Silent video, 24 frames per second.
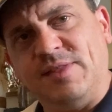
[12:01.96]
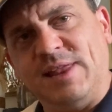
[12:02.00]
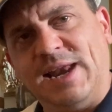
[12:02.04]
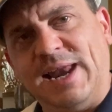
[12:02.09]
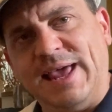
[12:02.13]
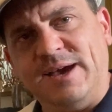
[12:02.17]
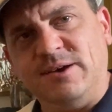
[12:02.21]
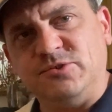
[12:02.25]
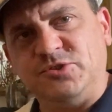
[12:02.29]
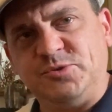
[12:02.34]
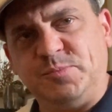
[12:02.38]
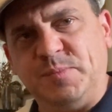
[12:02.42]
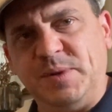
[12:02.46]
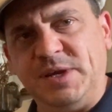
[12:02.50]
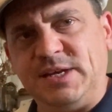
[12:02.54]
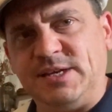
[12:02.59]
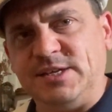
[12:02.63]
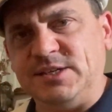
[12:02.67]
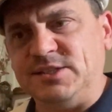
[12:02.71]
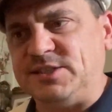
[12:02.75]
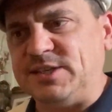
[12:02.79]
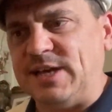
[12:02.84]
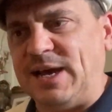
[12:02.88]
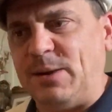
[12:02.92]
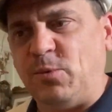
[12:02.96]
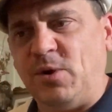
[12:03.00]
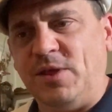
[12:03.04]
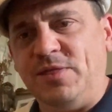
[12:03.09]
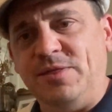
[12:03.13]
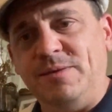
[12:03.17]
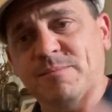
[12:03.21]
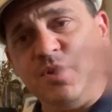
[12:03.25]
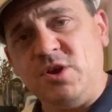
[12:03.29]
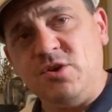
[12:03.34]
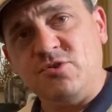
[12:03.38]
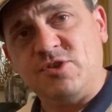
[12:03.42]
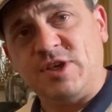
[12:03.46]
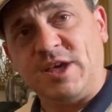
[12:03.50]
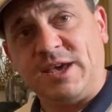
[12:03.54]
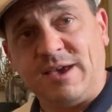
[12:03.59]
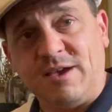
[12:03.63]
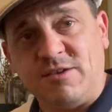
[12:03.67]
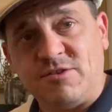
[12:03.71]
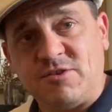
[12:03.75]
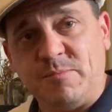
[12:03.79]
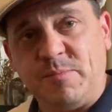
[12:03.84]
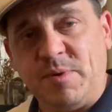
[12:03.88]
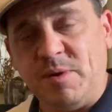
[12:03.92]
loudspeakers when the music
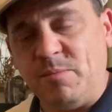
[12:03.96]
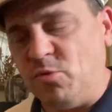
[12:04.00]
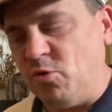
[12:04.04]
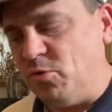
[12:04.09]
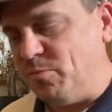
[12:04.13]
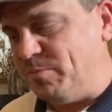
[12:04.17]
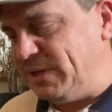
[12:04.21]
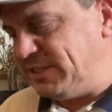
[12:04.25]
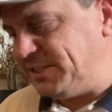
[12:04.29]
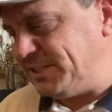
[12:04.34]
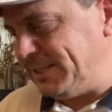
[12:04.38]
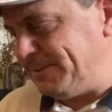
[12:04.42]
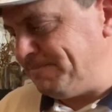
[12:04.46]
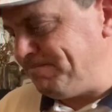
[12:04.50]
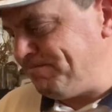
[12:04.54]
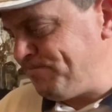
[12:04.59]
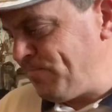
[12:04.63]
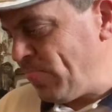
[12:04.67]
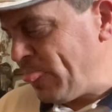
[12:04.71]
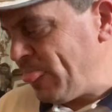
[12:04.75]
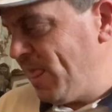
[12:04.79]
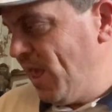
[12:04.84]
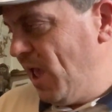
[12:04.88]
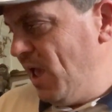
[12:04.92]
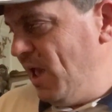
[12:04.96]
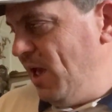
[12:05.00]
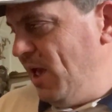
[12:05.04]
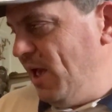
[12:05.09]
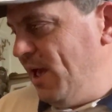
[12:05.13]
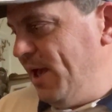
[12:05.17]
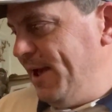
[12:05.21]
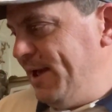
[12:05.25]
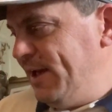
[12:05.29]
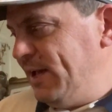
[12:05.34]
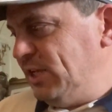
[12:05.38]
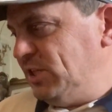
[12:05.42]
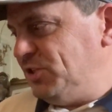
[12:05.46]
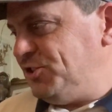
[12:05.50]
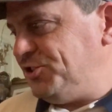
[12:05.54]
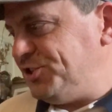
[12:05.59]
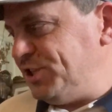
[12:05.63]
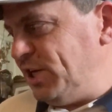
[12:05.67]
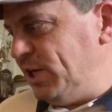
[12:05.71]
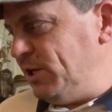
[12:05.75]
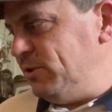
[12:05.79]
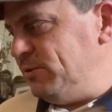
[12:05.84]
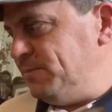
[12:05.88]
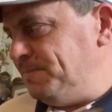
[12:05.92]
gets a bit more busy.
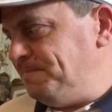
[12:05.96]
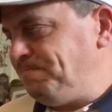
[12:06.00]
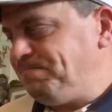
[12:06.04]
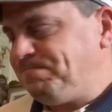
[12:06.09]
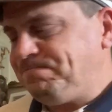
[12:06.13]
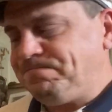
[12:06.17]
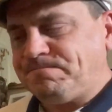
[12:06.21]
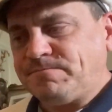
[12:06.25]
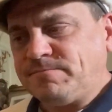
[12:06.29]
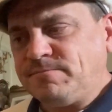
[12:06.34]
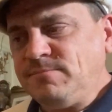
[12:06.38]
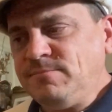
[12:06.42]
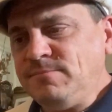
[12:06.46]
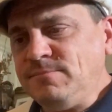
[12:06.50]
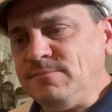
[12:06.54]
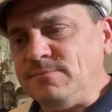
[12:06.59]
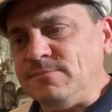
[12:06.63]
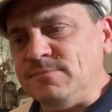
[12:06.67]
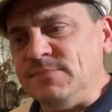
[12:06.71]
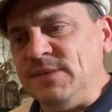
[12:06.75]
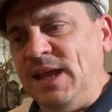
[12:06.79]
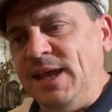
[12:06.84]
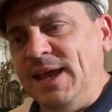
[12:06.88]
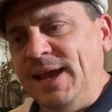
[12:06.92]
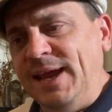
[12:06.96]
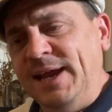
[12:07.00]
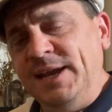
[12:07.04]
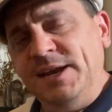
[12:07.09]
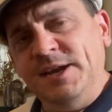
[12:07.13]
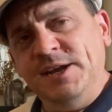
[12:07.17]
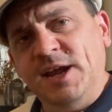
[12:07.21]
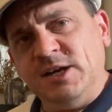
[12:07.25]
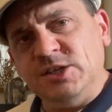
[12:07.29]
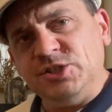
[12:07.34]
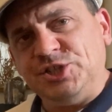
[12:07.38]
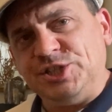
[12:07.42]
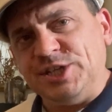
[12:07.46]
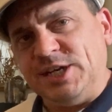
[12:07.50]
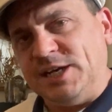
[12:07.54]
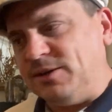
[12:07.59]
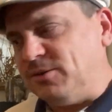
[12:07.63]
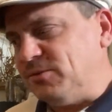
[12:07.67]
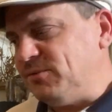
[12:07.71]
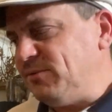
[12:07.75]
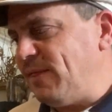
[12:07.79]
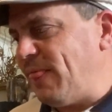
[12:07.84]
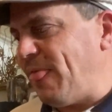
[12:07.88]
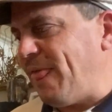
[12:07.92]
So, in a
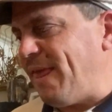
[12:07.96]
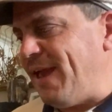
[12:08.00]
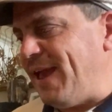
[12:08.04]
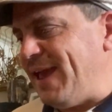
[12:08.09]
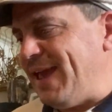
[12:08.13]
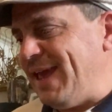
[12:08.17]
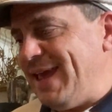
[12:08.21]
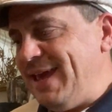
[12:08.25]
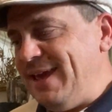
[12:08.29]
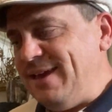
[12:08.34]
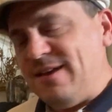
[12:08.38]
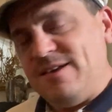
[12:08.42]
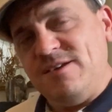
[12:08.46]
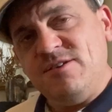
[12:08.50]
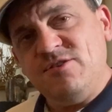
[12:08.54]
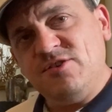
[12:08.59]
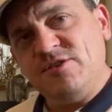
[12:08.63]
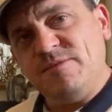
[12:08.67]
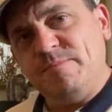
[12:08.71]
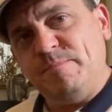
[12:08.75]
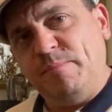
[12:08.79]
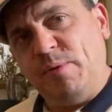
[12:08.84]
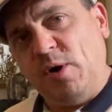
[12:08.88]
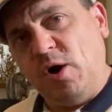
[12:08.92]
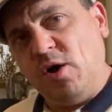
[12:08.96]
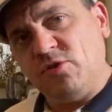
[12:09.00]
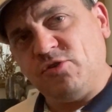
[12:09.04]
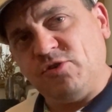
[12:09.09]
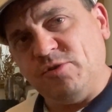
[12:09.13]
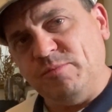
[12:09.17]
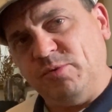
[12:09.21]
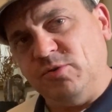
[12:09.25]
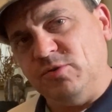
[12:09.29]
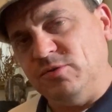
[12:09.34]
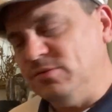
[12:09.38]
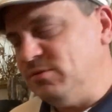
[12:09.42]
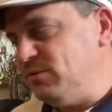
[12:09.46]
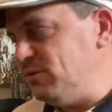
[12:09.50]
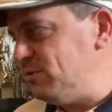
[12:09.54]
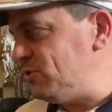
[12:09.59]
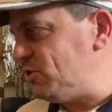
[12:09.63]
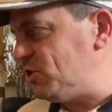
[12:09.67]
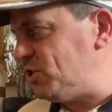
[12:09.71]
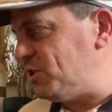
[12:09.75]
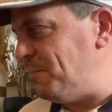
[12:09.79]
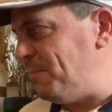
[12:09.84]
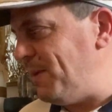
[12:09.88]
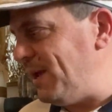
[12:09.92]
nutshell, it is possible
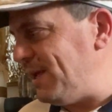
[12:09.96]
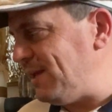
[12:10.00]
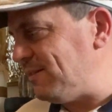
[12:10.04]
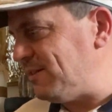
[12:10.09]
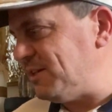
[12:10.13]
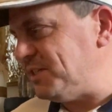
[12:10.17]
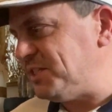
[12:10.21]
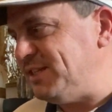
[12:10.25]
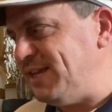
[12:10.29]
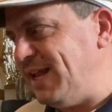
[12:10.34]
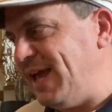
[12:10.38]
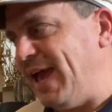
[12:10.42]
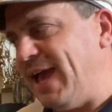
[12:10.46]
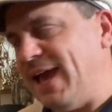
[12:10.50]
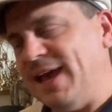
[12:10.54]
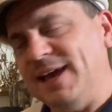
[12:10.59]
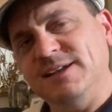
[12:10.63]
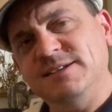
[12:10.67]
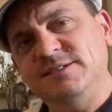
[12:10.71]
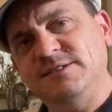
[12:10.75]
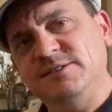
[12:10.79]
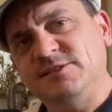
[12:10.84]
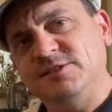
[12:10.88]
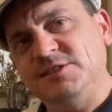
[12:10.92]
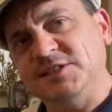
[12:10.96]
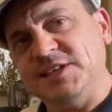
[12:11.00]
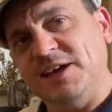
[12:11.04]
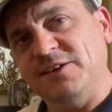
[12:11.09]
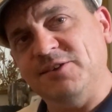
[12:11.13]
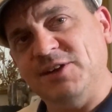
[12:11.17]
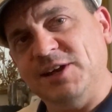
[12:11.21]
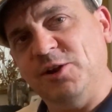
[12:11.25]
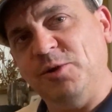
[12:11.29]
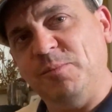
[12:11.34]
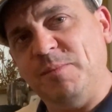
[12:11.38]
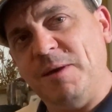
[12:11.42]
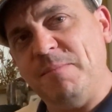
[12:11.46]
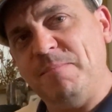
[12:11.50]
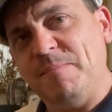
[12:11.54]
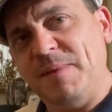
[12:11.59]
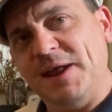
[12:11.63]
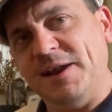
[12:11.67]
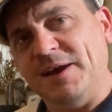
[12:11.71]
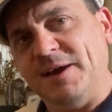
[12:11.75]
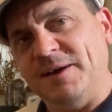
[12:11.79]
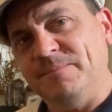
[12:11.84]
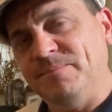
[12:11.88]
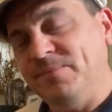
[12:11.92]
to make this NAD sound a little bit
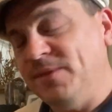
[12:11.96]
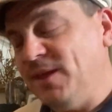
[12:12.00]
better,